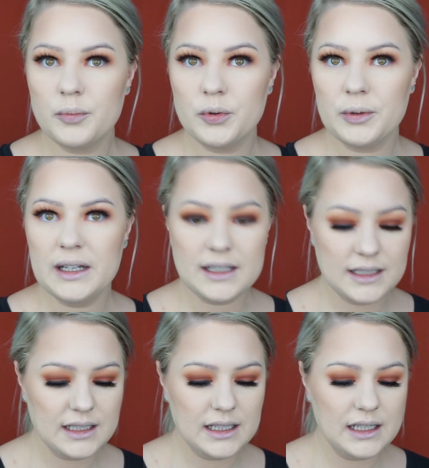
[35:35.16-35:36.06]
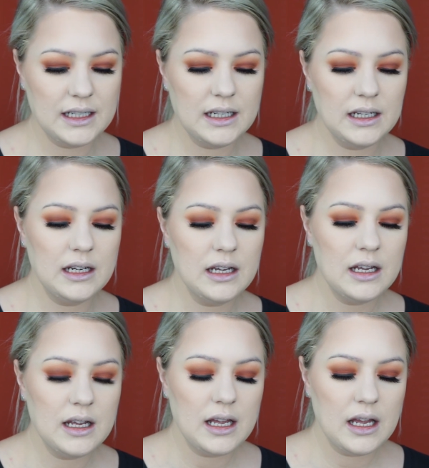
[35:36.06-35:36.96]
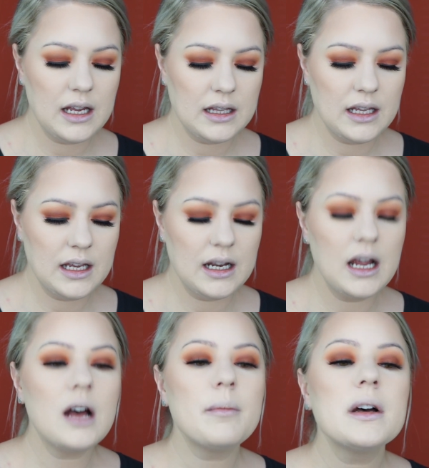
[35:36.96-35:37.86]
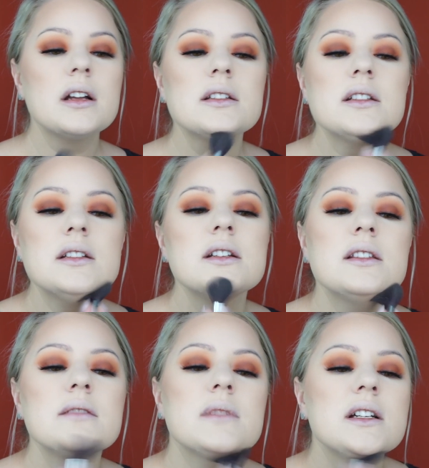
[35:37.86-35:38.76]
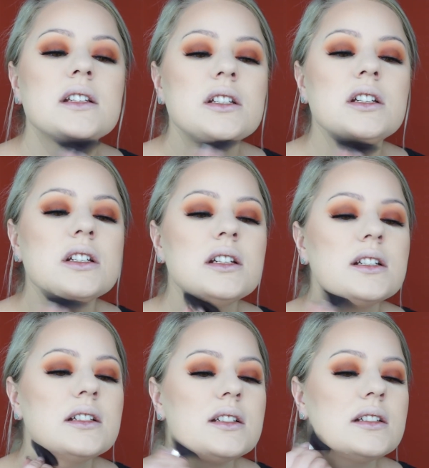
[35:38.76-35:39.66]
Pretty. And then up underneath my chin.